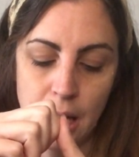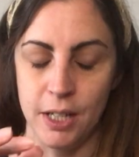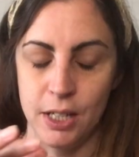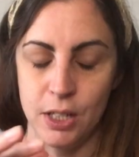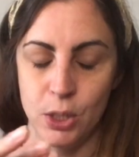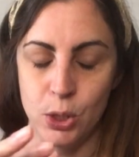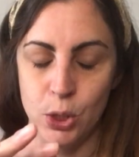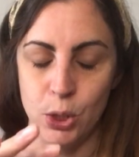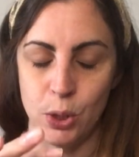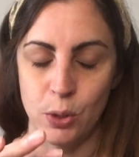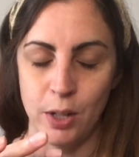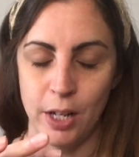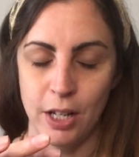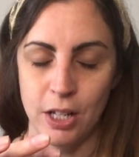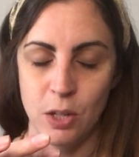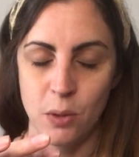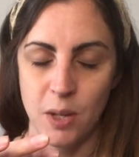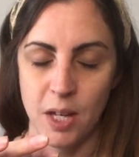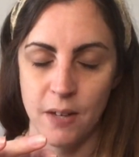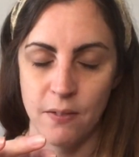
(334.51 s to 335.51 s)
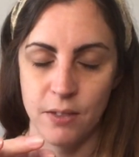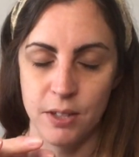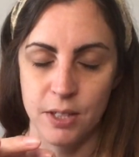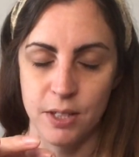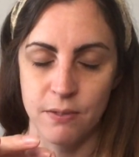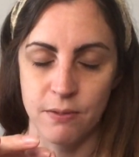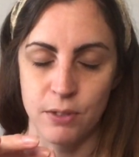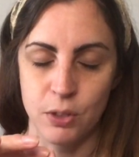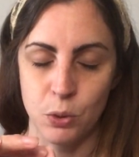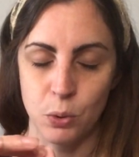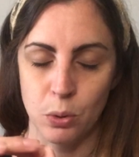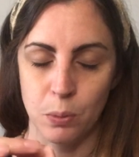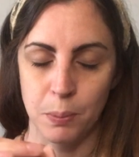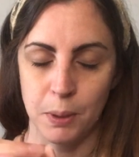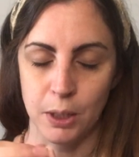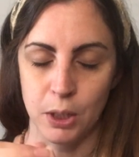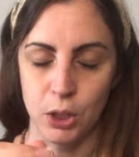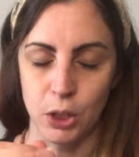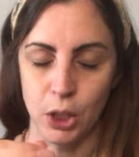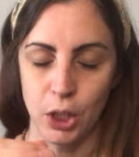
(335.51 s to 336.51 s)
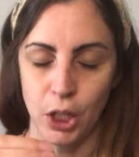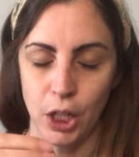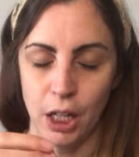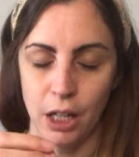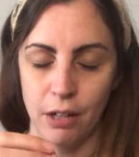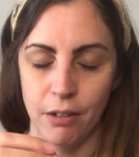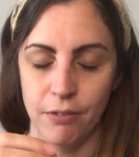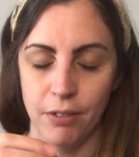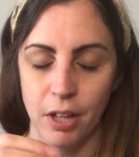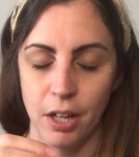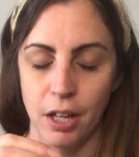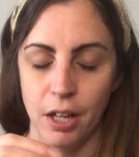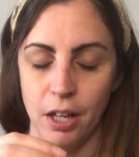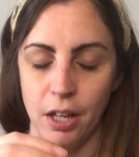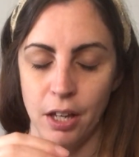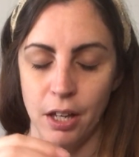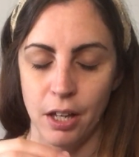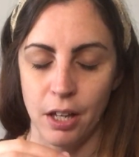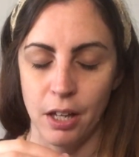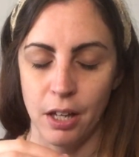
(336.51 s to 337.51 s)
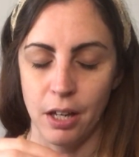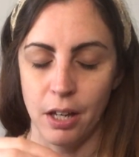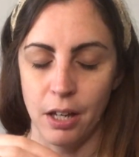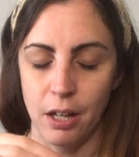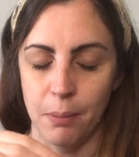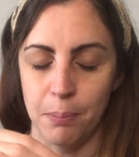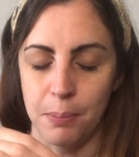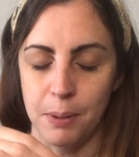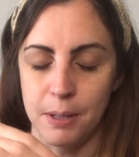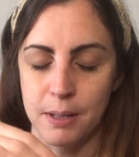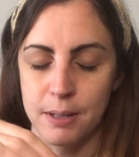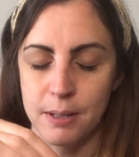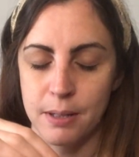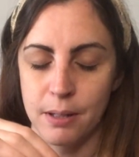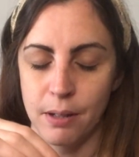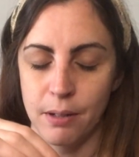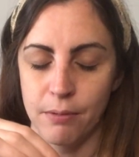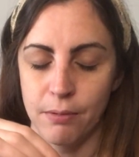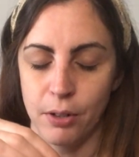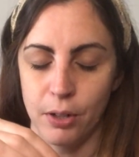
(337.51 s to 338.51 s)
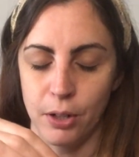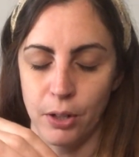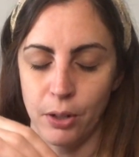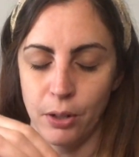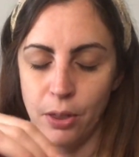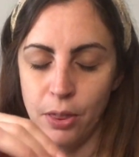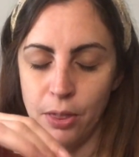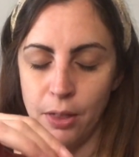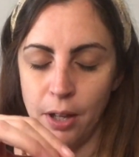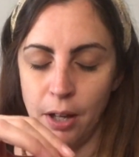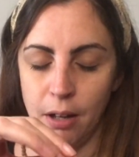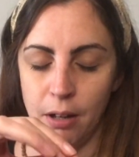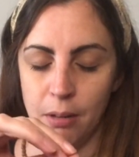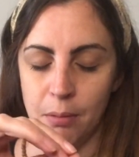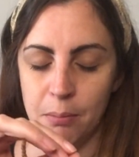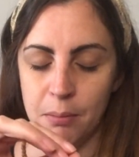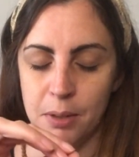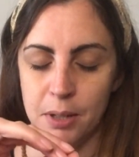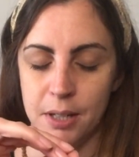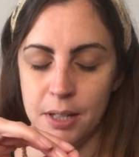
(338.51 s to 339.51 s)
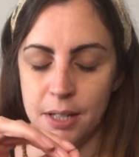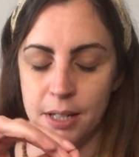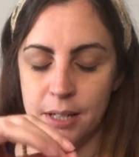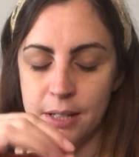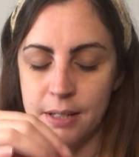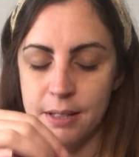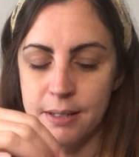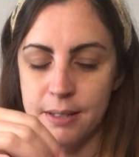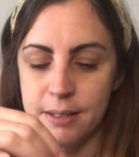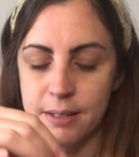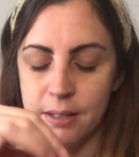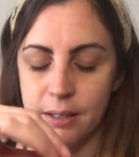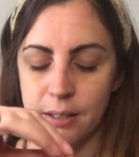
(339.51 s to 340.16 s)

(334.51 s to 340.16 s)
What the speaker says: And so now you have this visual picture of a piece of her thumb is